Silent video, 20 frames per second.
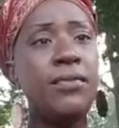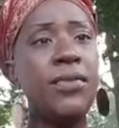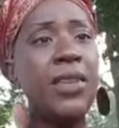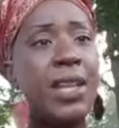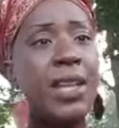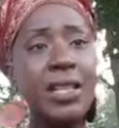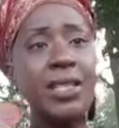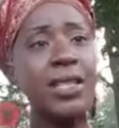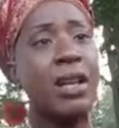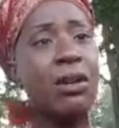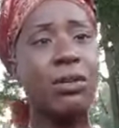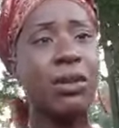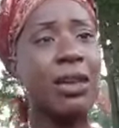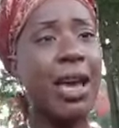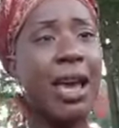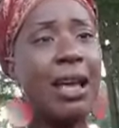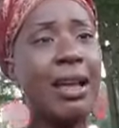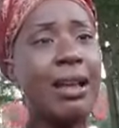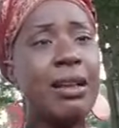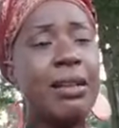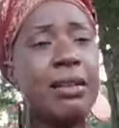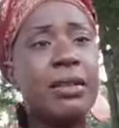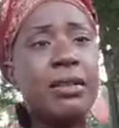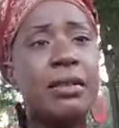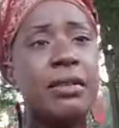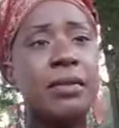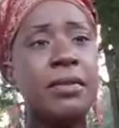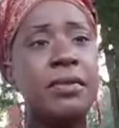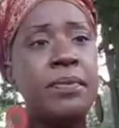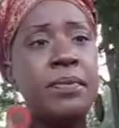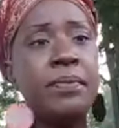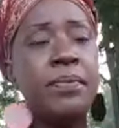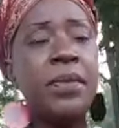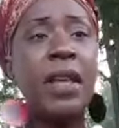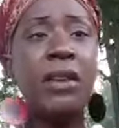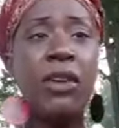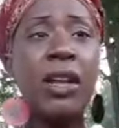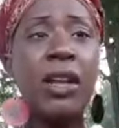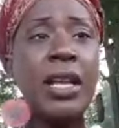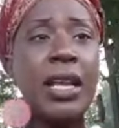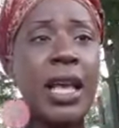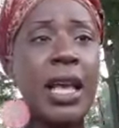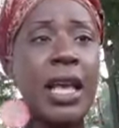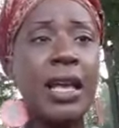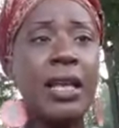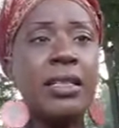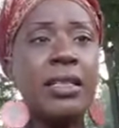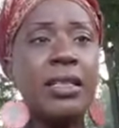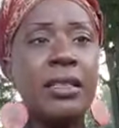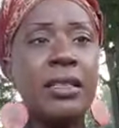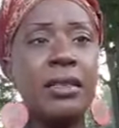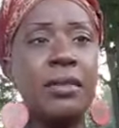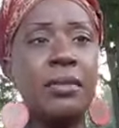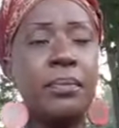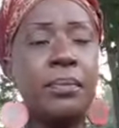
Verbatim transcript: and it's okay it really is